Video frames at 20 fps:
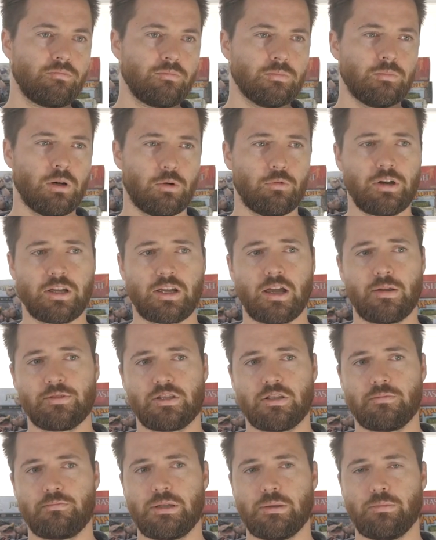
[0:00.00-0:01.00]
But when it comes
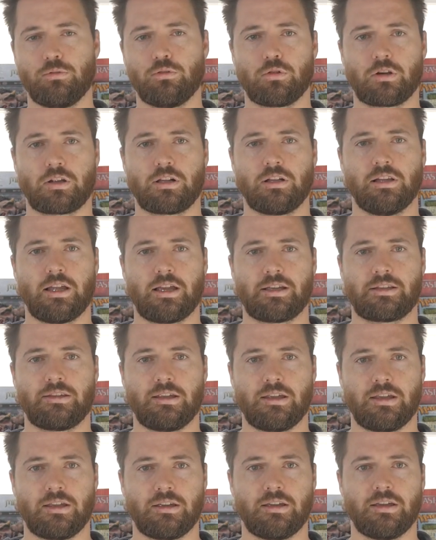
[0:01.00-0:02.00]
to people who are
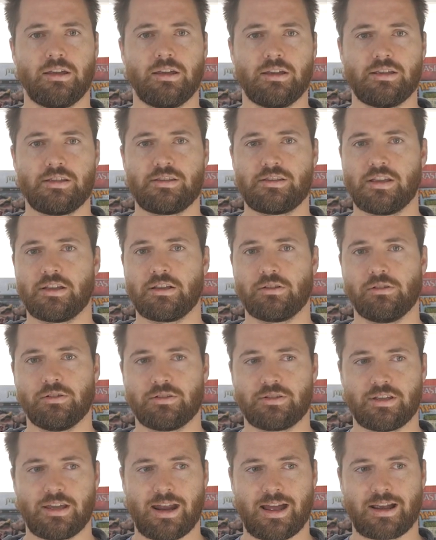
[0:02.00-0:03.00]
collecting
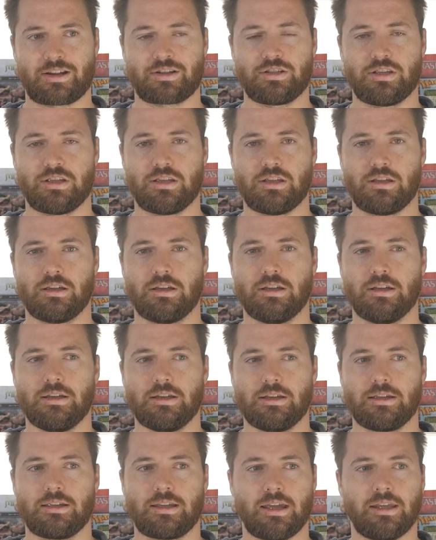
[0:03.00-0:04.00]
singles, it actually
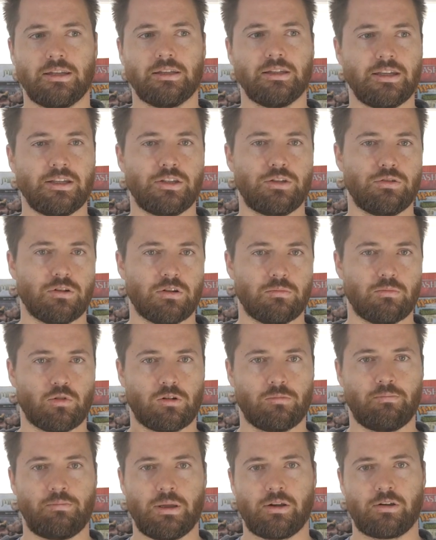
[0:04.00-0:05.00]
can lead to a
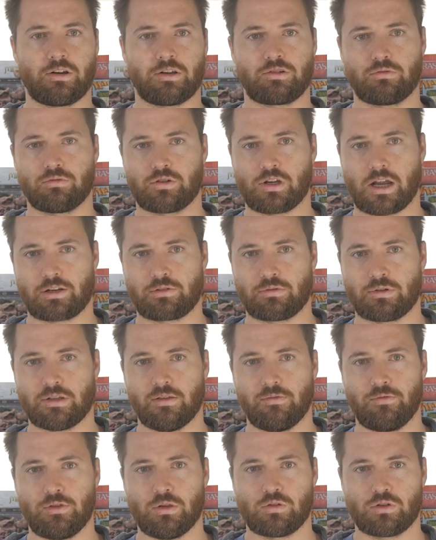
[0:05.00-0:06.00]
more bearish trajectory in
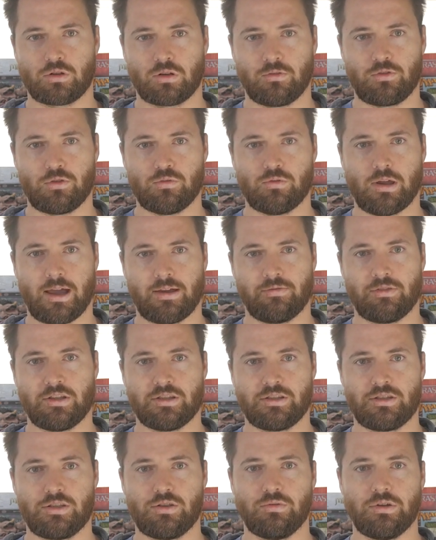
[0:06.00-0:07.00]
the future if you have
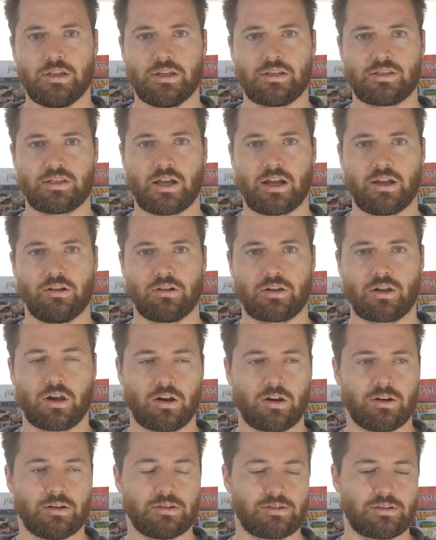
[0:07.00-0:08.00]
these unique style
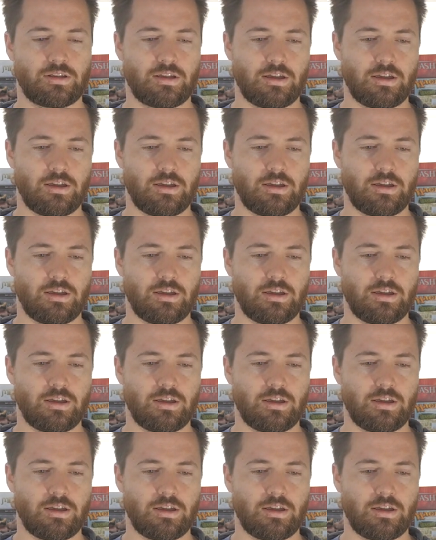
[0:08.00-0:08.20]
cards.